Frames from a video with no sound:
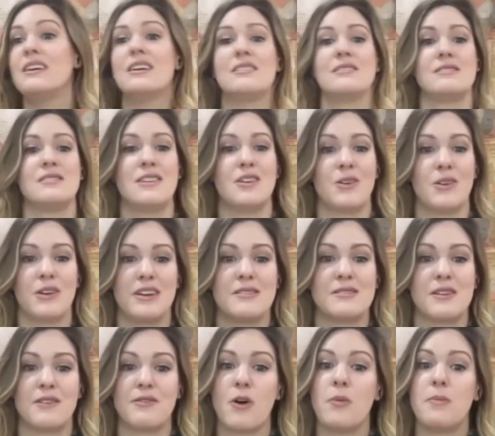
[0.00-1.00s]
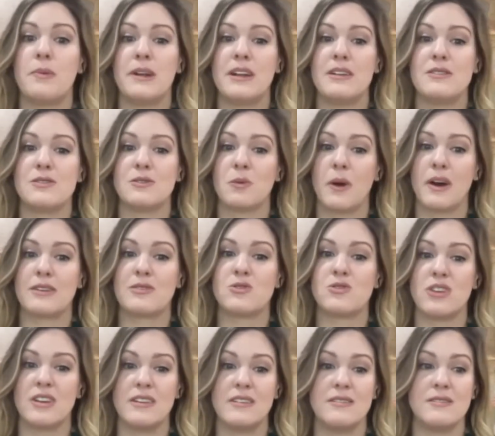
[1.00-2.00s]
a series of open ended
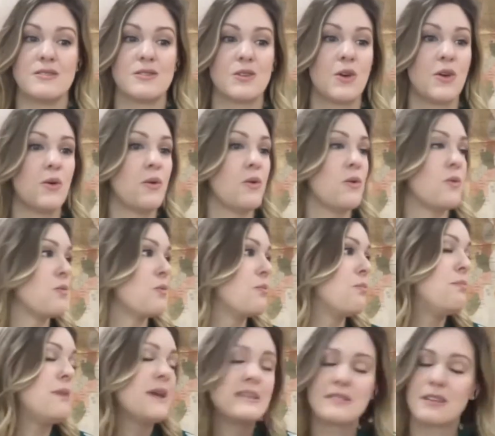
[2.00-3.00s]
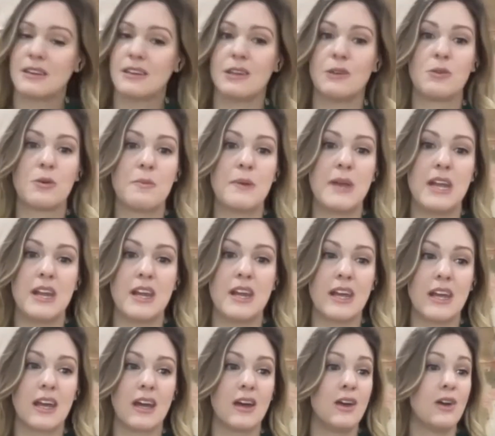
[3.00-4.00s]
questions, basically
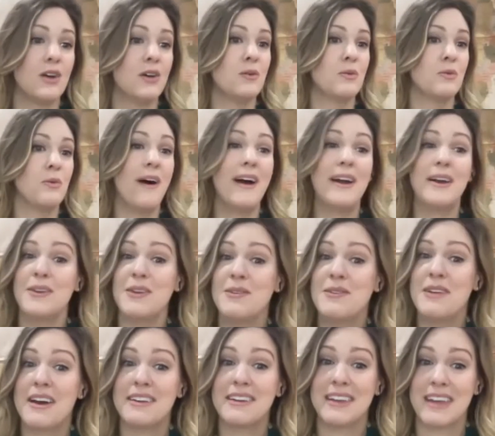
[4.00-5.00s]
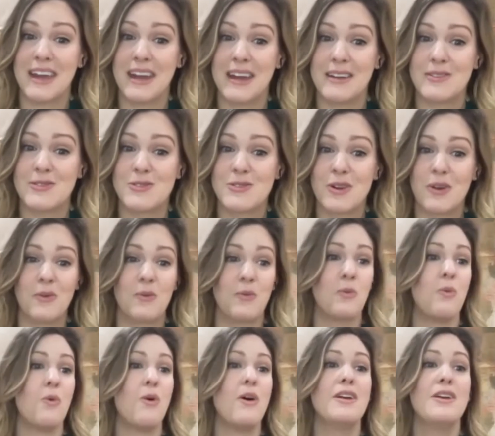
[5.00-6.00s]
repeating why are you not engaged?
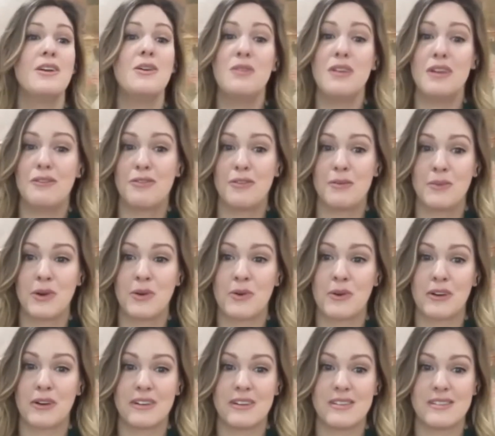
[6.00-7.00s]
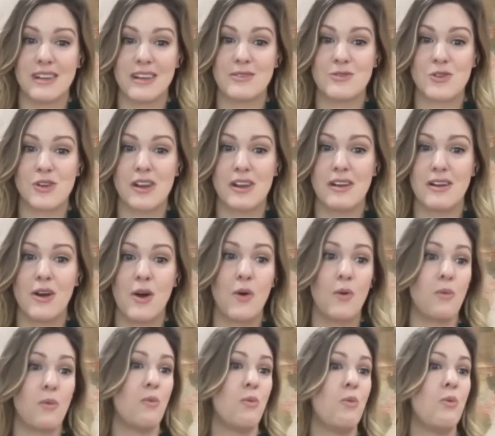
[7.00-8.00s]
What do you need from your organization?
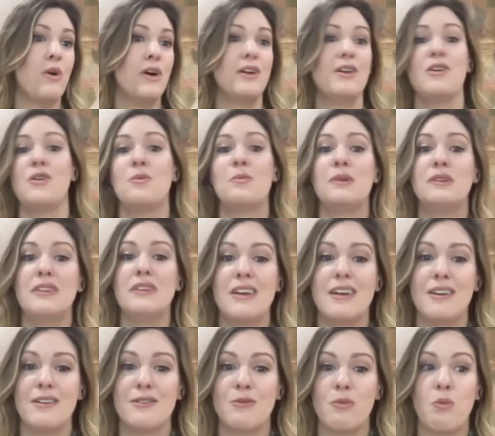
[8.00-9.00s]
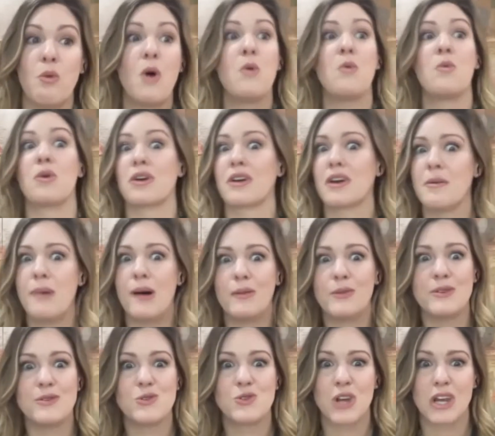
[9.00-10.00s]
What do you believe won't work about
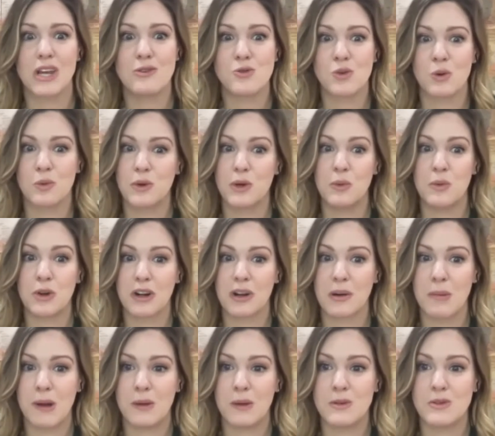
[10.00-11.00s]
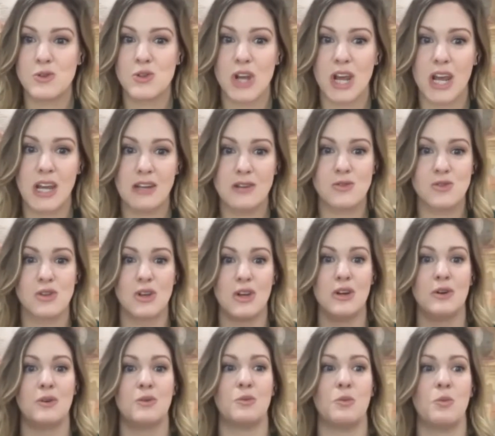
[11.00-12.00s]
this change or will work about this change?
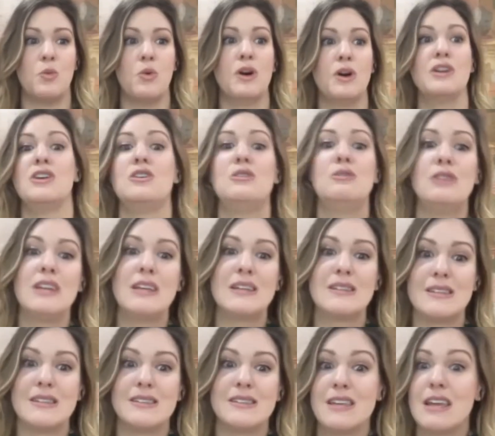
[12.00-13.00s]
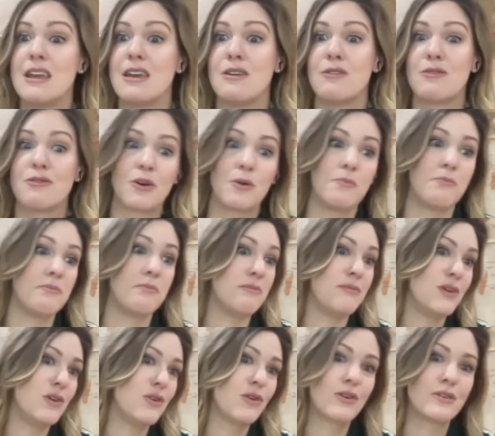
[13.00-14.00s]
What do you need to see from
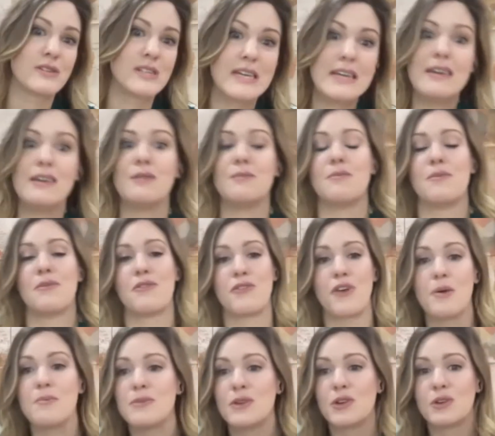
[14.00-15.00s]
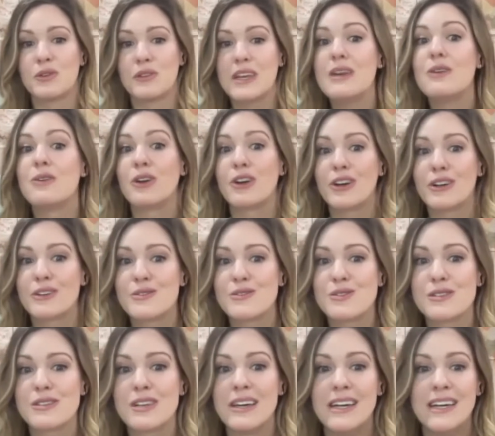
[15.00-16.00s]
your team, from your
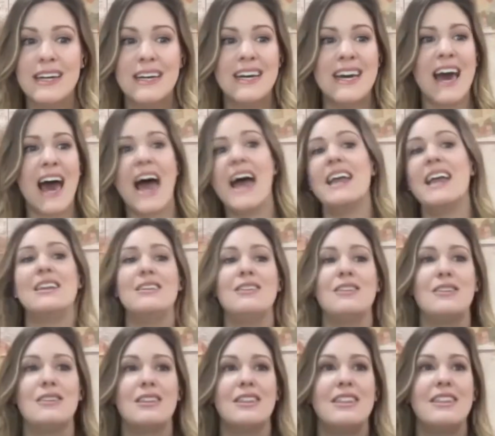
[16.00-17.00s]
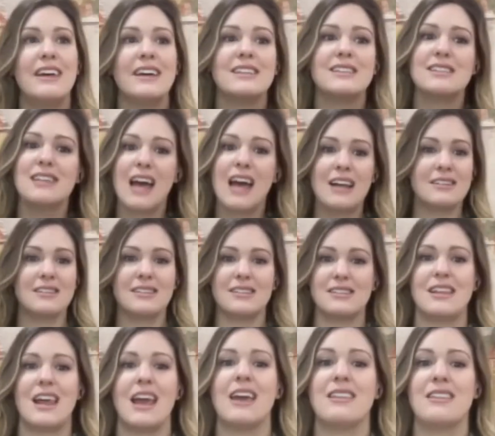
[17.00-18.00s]
leaders? And that's not to
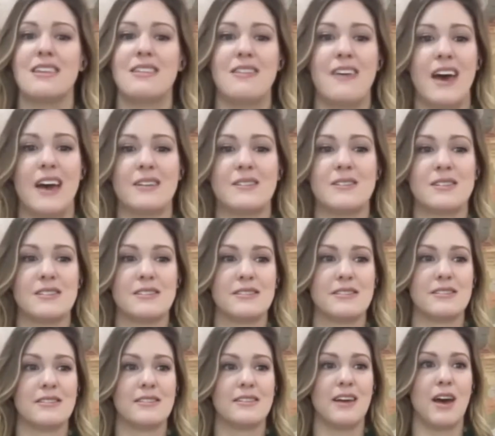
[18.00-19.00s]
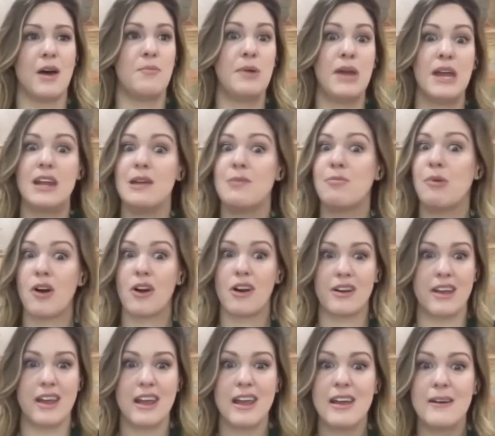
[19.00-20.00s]
say that that's a pity
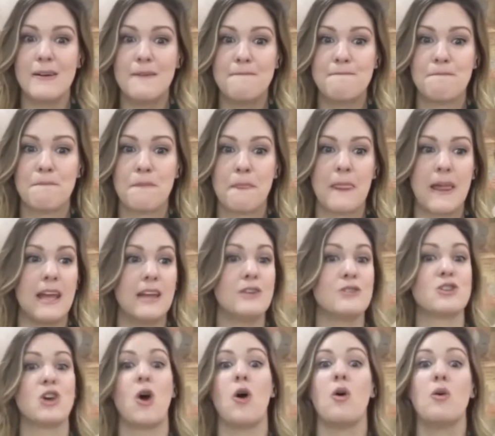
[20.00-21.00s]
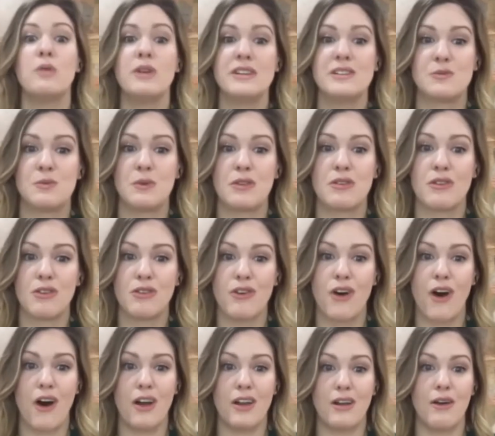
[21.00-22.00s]
party. It mm-hmm. is always with the
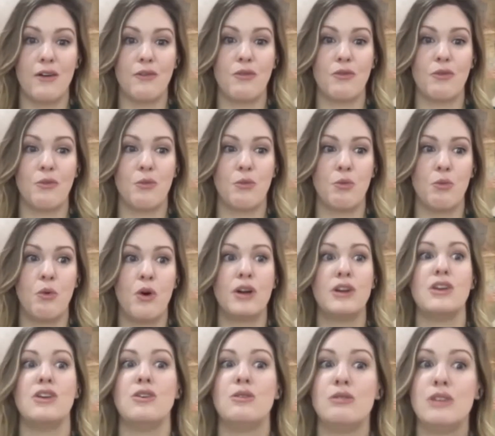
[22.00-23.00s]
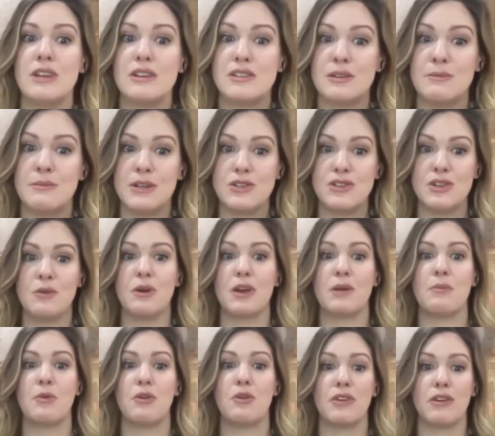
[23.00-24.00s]
thought of what do you need to be
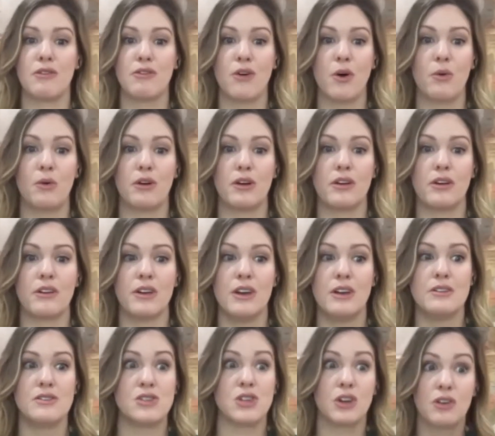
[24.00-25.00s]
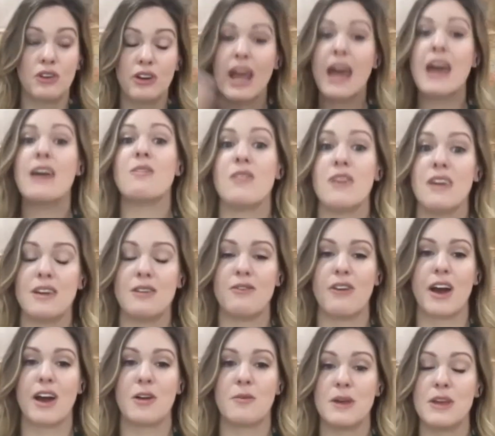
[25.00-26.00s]
doing moving forward to create the
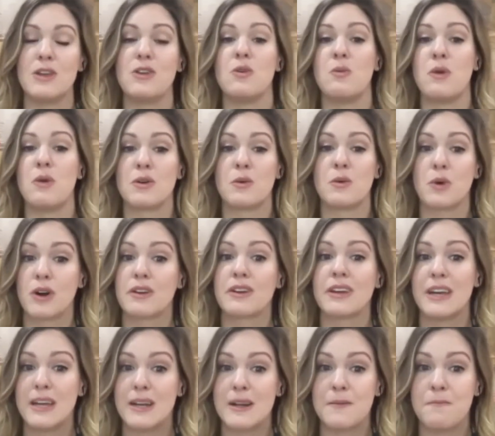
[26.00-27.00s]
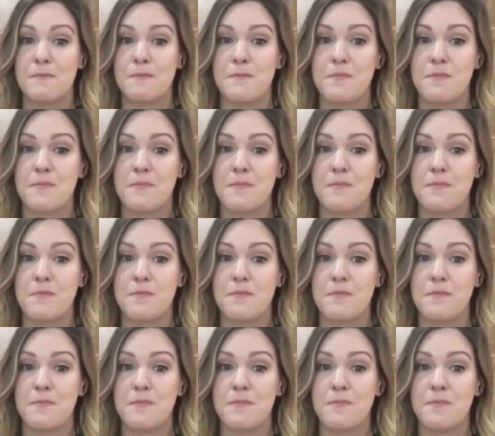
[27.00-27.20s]
environment you want to work in